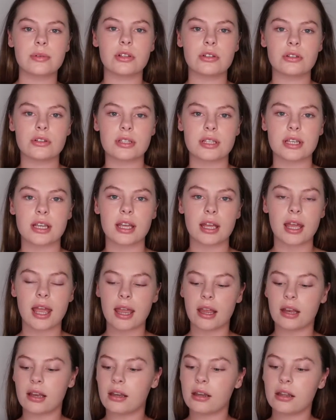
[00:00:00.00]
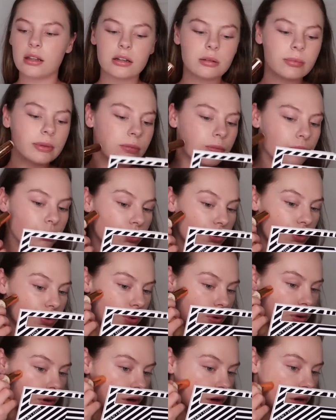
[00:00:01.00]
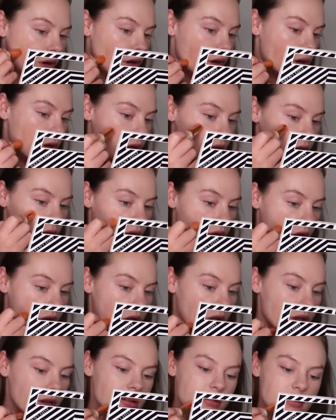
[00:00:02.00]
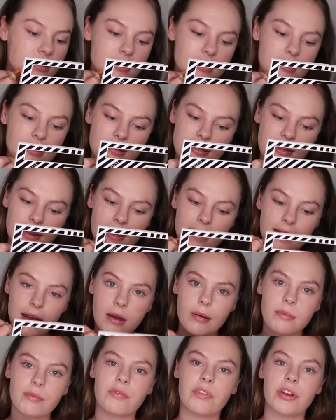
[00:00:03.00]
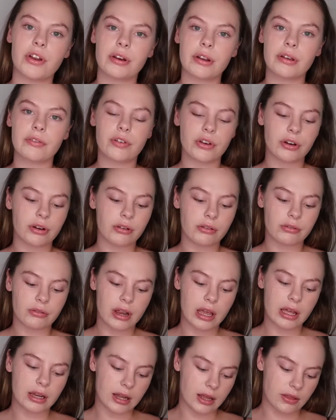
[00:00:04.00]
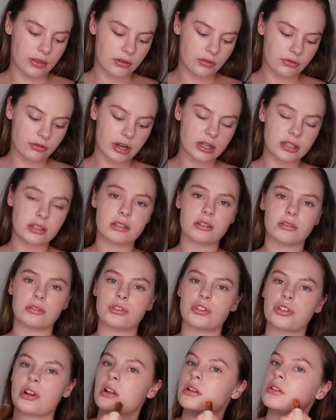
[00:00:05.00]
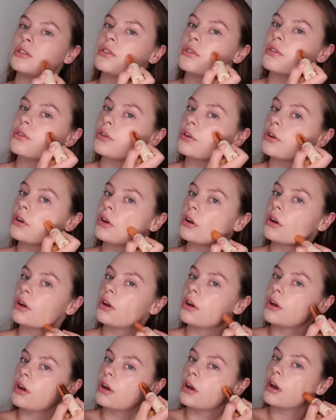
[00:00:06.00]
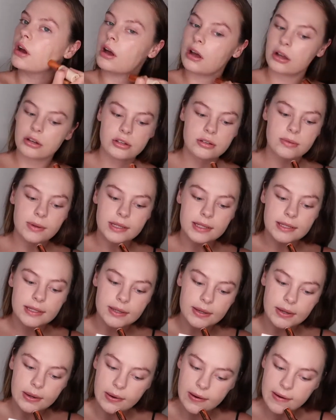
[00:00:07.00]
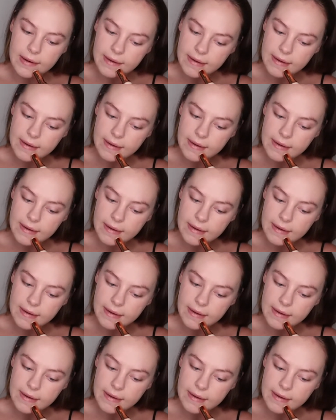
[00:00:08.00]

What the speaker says: be using a little bit more since I am very red and the red still shines through. I just want to